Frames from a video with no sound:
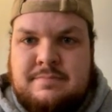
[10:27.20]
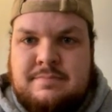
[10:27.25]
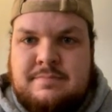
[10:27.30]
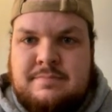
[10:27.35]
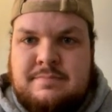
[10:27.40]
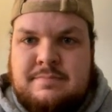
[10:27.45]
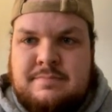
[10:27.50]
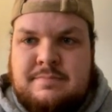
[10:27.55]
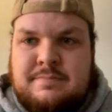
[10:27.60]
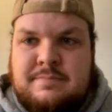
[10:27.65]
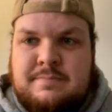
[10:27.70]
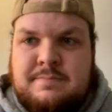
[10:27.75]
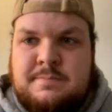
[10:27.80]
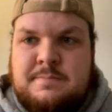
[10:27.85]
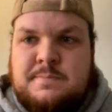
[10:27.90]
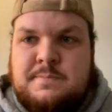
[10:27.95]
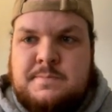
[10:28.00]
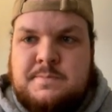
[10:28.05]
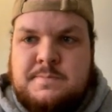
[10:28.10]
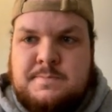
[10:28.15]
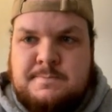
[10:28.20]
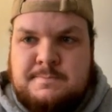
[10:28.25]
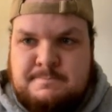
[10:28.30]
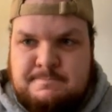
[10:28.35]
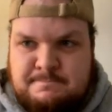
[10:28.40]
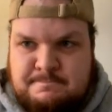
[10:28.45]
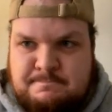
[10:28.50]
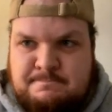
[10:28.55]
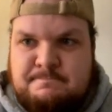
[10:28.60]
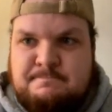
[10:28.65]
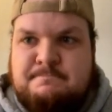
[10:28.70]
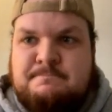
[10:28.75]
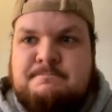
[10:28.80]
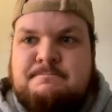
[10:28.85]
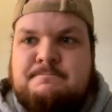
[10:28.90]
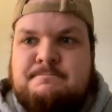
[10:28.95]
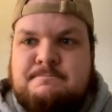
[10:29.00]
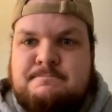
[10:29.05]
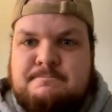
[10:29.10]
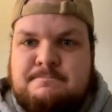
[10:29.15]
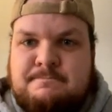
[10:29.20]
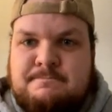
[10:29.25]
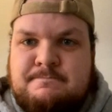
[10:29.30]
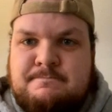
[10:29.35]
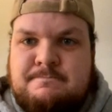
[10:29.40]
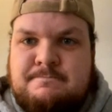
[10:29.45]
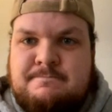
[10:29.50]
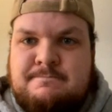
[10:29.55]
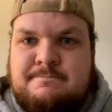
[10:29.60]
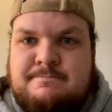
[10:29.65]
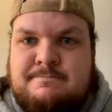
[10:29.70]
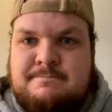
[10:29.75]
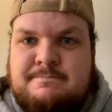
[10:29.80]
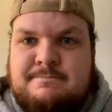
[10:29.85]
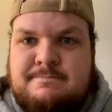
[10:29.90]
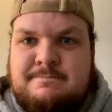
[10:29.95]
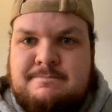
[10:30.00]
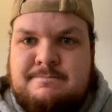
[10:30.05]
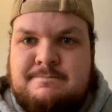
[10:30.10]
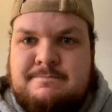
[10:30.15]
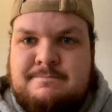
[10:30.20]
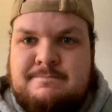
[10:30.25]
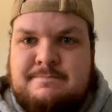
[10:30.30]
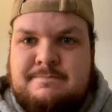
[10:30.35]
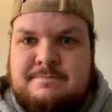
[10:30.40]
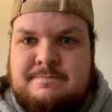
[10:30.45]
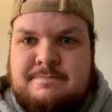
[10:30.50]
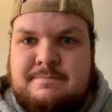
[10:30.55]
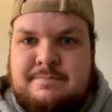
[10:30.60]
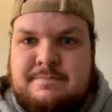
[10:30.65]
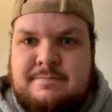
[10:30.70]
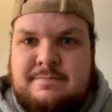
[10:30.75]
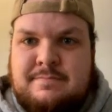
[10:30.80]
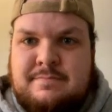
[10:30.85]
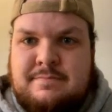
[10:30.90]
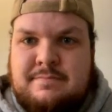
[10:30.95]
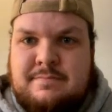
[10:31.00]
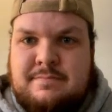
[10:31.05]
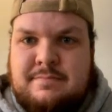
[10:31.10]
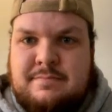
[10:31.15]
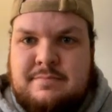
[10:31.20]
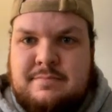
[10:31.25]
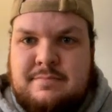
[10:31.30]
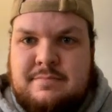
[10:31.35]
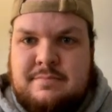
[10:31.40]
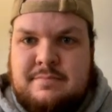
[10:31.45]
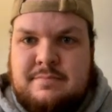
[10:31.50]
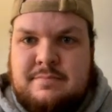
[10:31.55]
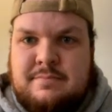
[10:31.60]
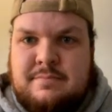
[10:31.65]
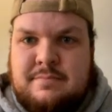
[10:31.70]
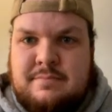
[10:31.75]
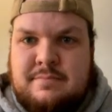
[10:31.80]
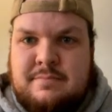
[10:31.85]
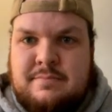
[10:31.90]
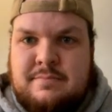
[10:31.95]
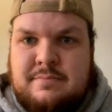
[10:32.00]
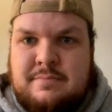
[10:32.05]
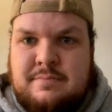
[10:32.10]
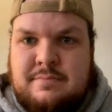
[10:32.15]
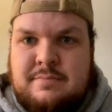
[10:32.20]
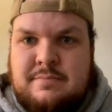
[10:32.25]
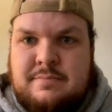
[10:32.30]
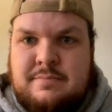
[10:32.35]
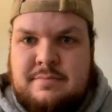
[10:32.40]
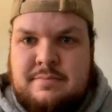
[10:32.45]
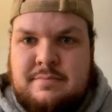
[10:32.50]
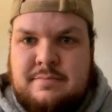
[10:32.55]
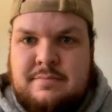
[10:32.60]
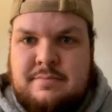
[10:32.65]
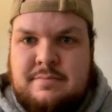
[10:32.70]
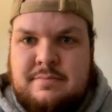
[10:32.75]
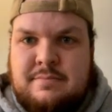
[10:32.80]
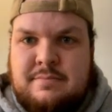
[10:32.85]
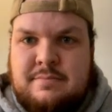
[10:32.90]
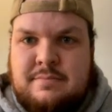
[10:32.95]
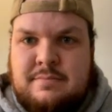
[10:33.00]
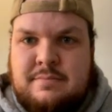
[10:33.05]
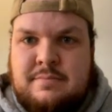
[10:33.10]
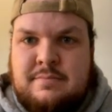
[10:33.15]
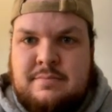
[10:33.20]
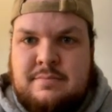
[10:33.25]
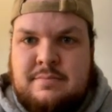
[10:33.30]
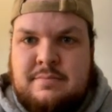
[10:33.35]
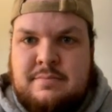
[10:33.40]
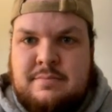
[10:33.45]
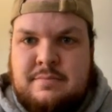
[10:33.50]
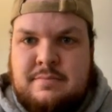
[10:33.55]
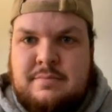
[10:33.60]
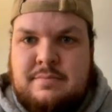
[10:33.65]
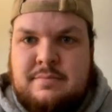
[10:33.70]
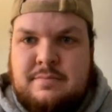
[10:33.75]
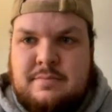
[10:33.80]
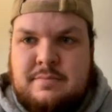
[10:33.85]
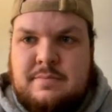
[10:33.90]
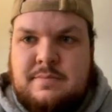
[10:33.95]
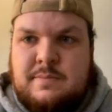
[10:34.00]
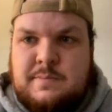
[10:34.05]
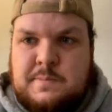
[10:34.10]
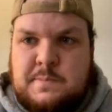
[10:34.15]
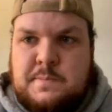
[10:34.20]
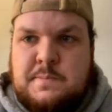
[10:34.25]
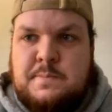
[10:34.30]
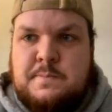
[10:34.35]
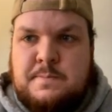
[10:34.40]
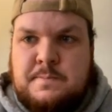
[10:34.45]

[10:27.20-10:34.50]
(silent)